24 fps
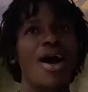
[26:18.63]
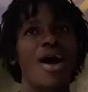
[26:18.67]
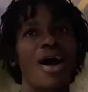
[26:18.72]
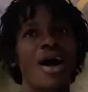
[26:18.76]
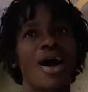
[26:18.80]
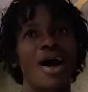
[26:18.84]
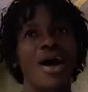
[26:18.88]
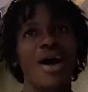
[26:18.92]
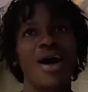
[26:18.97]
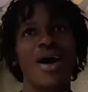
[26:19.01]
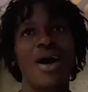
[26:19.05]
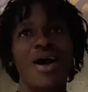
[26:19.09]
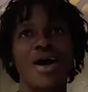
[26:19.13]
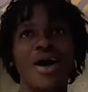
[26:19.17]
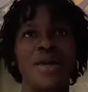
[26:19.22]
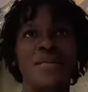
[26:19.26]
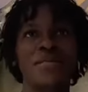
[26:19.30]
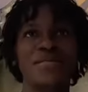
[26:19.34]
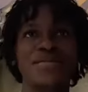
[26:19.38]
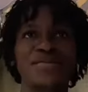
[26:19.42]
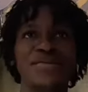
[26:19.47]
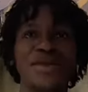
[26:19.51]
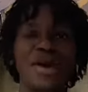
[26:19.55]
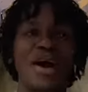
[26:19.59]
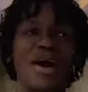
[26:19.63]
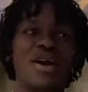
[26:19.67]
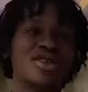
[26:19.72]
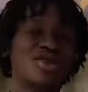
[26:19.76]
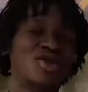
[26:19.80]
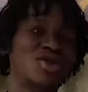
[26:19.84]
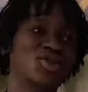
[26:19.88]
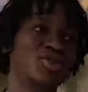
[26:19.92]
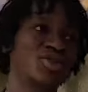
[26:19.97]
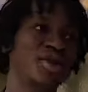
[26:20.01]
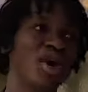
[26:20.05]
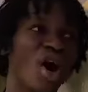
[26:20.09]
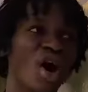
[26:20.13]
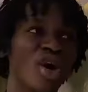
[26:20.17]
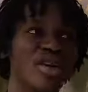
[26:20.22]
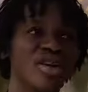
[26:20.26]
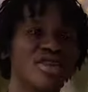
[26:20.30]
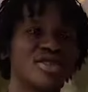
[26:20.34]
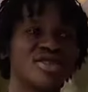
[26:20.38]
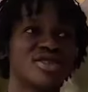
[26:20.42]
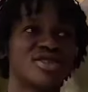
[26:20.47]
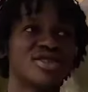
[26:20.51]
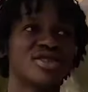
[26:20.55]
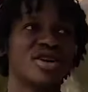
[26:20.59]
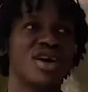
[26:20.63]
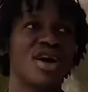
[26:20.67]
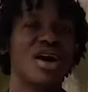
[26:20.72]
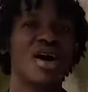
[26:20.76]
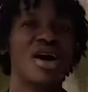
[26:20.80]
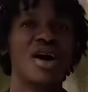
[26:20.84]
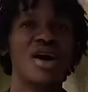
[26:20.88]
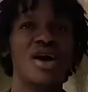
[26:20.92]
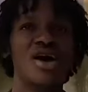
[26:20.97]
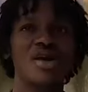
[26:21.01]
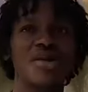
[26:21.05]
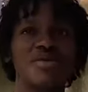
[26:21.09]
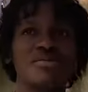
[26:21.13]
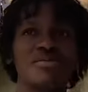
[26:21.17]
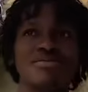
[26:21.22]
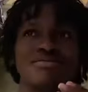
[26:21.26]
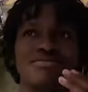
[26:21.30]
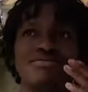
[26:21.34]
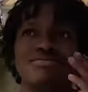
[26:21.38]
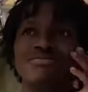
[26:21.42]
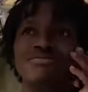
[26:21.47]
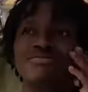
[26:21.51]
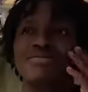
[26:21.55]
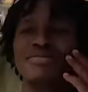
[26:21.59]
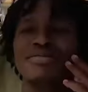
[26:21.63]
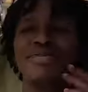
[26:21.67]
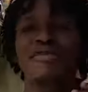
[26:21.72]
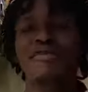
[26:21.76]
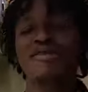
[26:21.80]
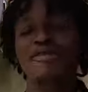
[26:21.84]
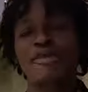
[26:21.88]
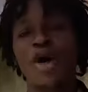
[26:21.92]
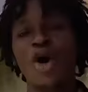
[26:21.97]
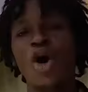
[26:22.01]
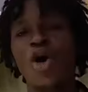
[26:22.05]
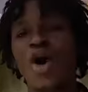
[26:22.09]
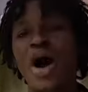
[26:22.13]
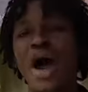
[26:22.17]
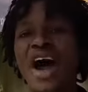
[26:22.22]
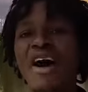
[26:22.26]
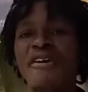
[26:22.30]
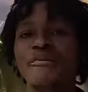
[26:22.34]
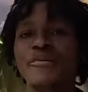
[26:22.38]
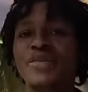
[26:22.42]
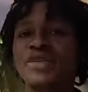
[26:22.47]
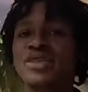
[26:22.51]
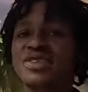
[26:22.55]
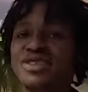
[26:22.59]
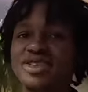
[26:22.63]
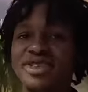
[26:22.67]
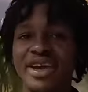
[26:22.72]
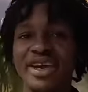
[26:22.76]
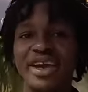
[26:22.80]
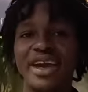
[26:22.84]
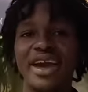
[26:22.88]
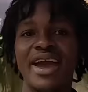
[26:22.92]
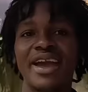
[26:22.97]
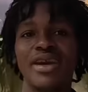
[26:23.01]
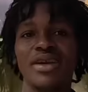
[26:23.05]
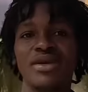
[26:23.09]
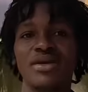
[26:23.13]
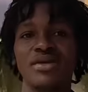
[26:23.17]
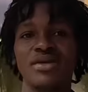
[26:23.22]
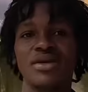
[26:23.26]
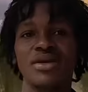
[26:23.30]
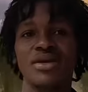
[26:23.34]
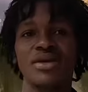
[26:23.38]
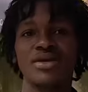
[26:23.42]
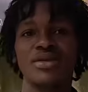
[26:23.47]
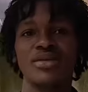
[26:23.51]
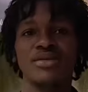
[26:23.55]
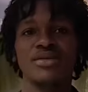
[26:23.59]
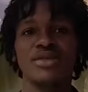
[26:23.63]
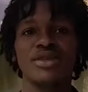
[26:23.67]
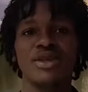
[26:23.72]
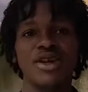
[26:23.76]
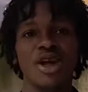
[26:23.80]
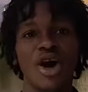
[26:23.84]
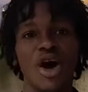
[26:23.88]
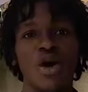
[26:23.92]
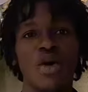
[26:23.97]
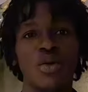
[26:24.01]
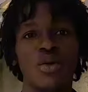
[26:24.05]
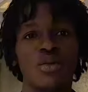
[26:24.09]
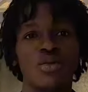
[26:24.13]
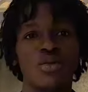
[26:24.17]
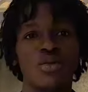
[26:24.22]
To be honest, before I have been singing, you know,